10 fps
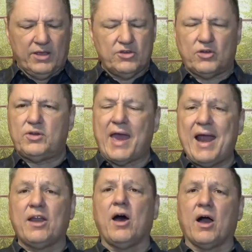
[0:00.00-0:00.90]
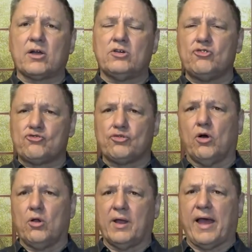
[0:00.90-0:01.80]
You cannot
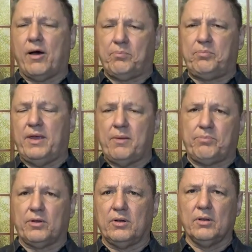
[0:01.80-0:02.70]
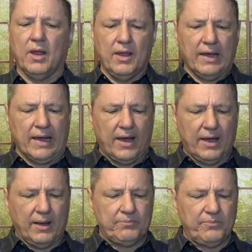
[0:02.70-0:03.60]
control how people
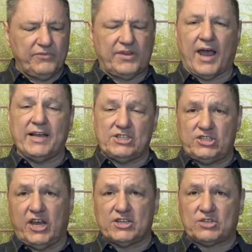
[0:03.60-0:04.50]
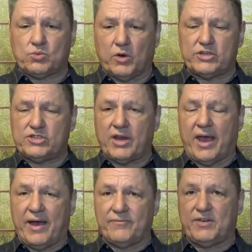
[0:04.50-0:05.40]
um, digest what you
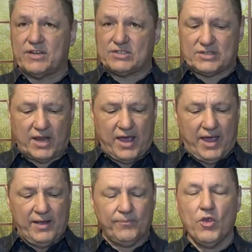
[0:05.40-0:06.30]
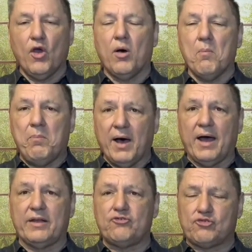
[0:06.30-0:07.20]
have to say,
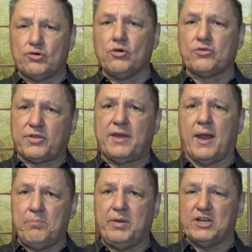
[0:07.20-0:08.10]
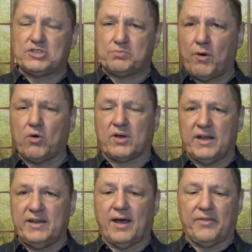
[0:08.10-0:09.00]
but truth can be
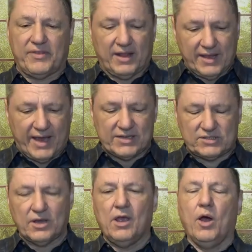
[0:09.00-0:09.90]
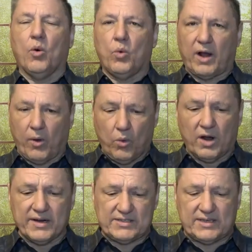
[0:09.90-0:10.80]
spoken nonetheless. What I
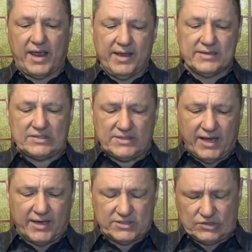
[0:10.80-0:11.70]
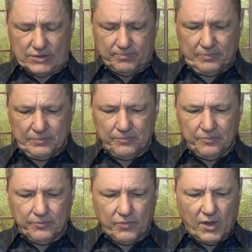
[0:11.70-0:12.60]
want to say is this:
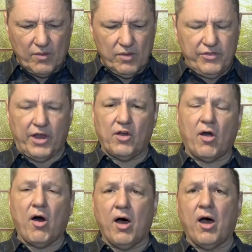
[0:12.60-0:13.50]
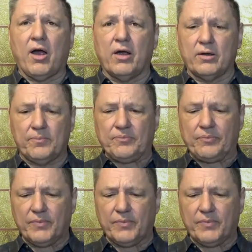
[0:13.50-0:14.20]
there are